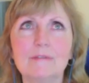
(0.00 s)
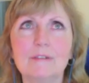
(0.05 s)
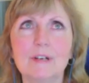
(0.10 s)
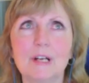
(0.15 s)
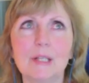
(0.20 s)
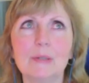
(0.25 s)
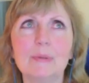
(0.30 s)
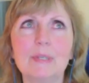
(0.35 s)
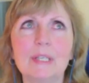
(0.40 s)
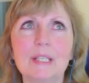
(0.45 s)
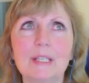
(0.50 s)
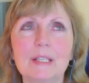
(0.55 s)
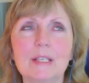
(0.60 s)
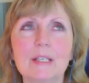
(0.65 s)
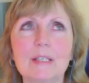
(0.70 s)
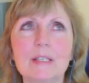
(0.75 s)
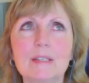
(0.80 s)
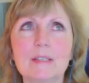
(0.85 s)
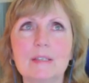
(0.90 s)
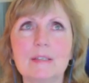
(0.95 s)
following
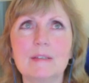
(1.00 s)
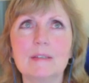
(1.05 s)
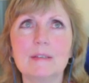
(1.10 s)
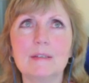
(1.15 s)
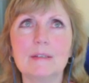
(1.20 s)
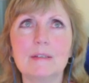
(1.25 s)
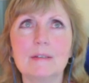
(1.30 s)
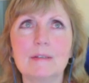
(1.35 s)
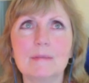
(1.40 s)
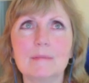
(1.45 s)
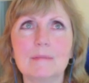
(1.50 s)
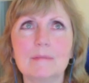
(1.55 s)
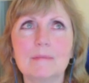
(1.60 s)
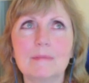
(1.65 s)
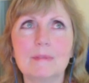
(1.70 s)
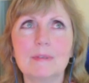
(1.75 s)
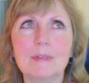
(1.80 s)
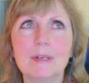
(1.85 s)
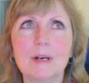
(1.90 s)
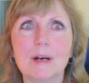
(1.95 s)
this, um,
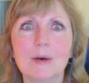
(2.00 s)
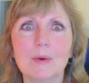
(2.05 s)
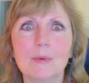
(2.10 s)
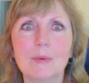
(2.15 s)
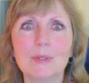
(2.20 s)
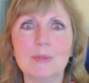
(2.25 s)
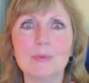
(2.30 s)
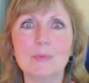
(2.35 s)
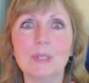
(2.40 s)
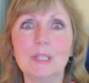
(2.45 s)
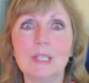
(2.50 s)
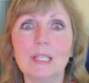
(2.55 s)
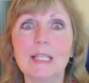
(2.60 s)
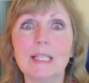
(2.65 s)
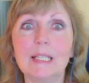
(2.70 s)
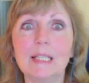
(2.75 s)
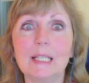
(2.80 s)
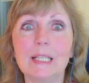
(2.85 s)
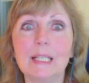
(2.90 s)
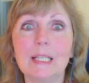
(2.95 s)
not always
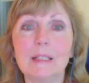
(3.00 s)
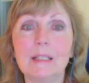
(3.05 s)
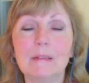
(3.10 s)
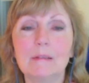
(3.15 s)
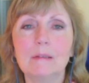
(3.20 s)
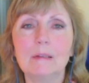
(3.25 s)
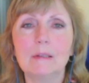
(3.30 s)
willingly,